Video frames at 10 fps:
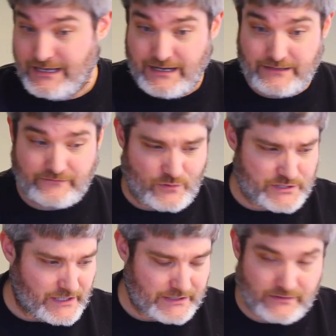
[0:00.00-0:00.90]

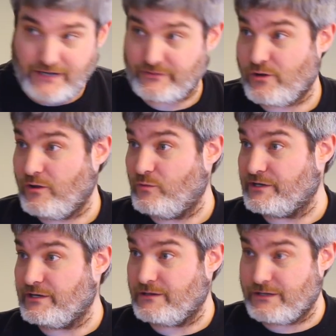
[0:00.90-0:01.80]
Unfortunately, I do not recall what
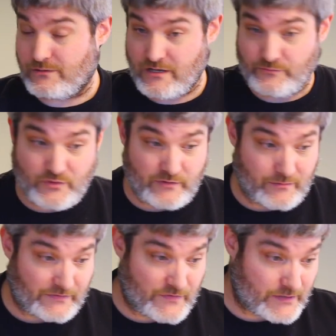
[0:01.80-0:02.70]
it is. It'll come to me
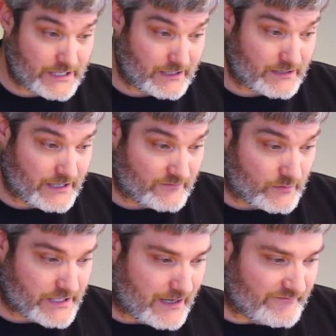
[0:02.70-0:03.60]
about three seconds after
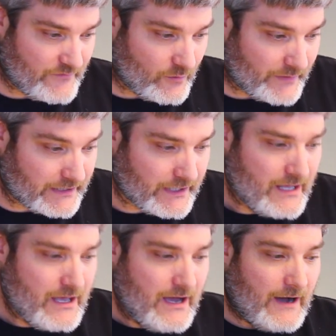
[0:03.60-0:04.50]
we stop filming.
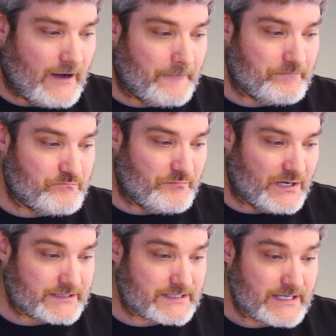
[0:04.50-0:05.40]
Um,
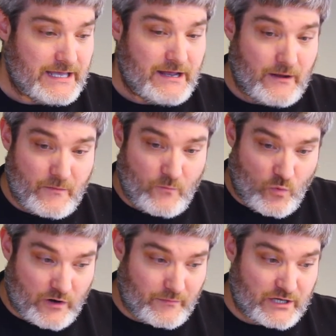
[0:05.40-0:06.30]
but
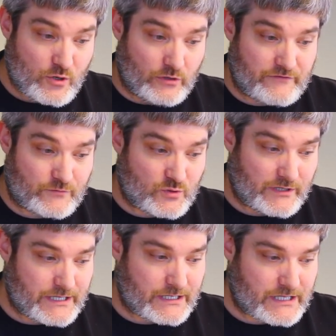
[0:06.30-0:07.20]
one of my goals for
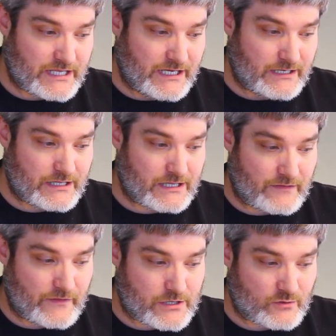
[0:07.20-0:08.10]
2016 is to
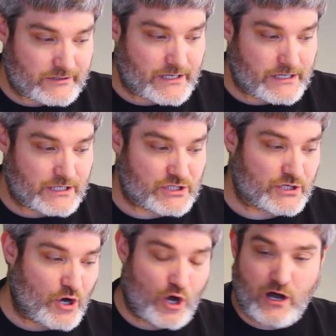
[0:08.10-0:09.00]
get this
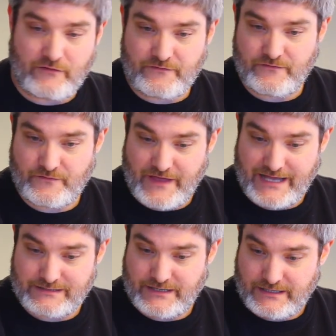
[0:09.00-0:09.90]
organization off
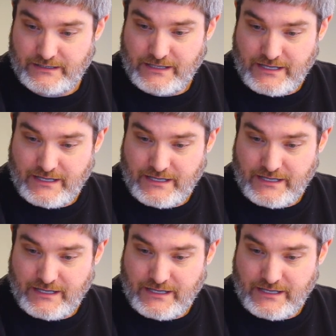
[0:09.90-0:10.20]
that uh,